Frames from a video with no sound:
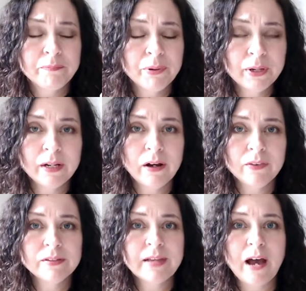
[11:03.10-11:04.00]
putting all
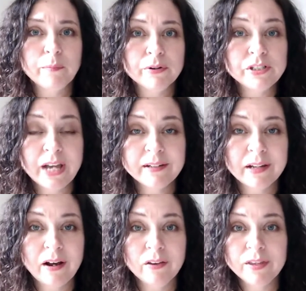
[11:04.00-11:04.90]
this out,
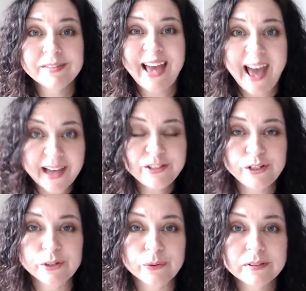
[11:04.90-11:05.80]
projecting all this at you.